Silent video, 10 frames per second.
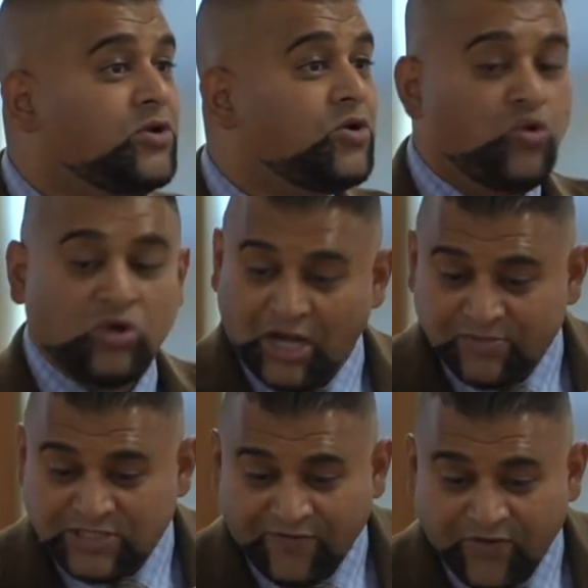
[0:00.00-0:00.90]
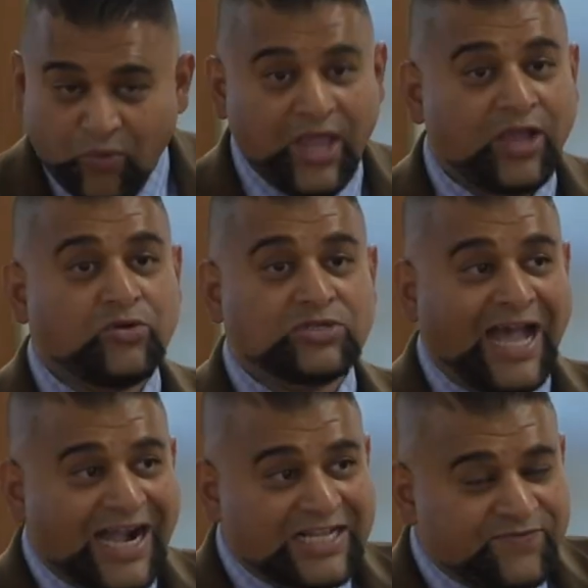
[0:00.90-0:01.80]
who comes every week, who's
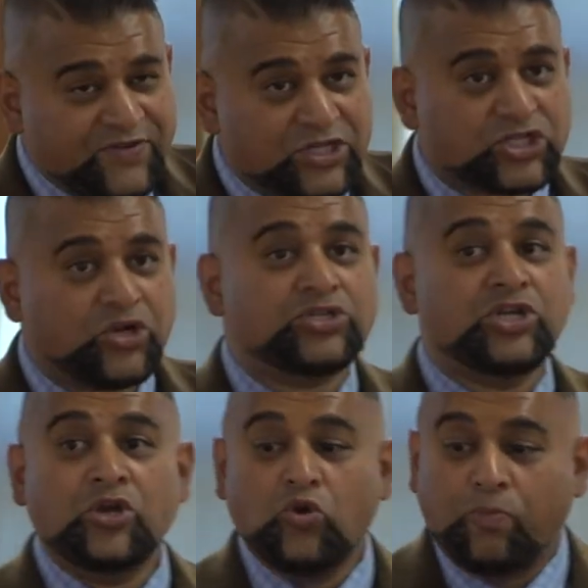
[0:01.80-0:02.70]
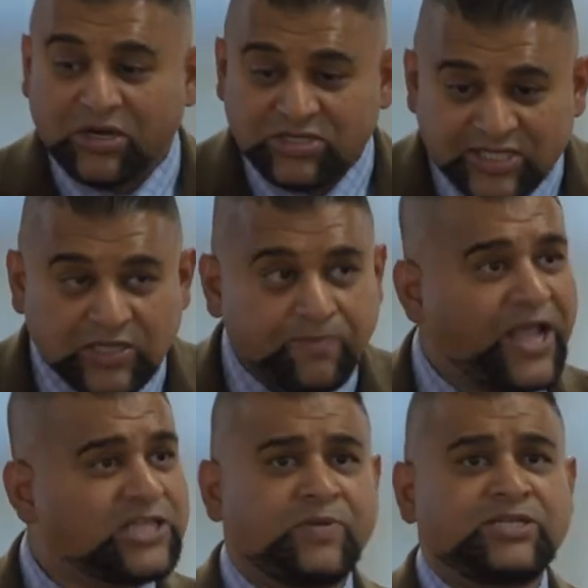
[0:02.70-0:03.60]
active in the church, who
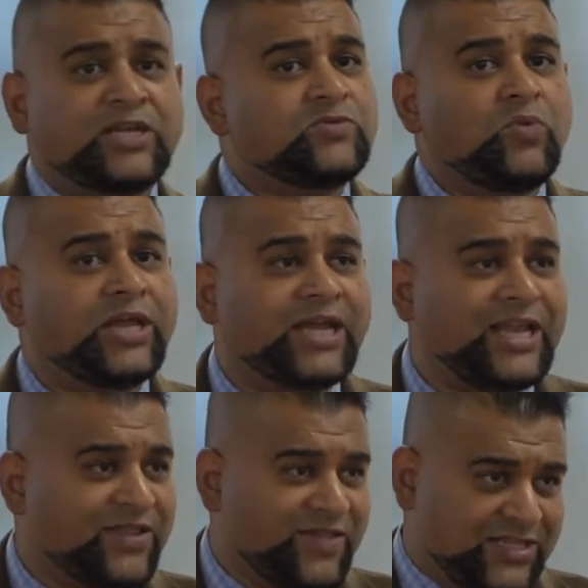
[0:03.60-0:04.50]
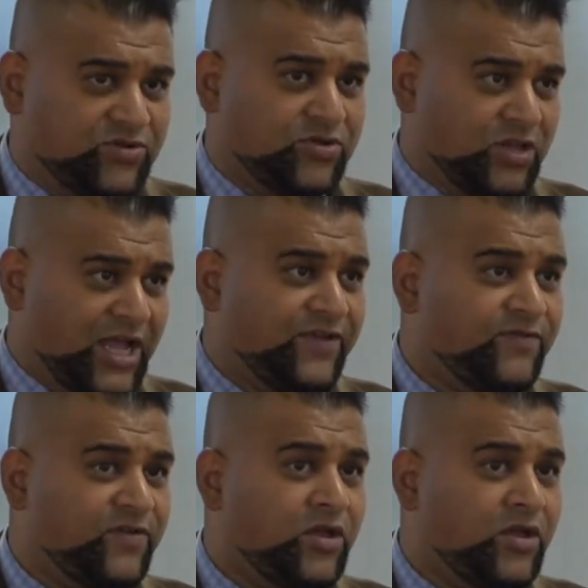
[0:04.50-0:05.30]
participates, but doesn't want to connect that to their life.